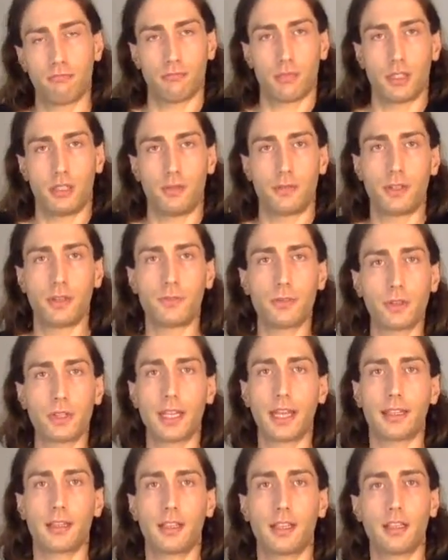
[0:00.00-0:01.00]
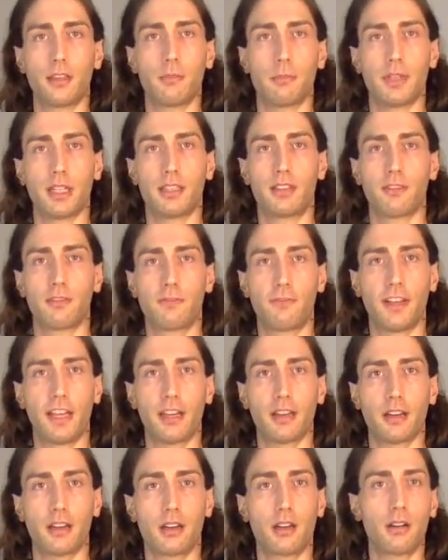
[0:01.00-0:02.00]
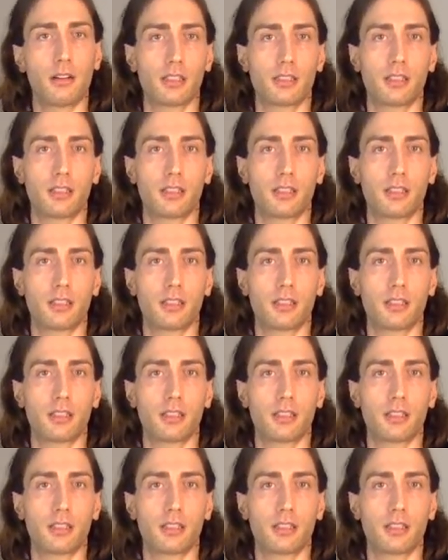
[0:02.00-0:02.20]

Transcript: even if you get a little bit fatter or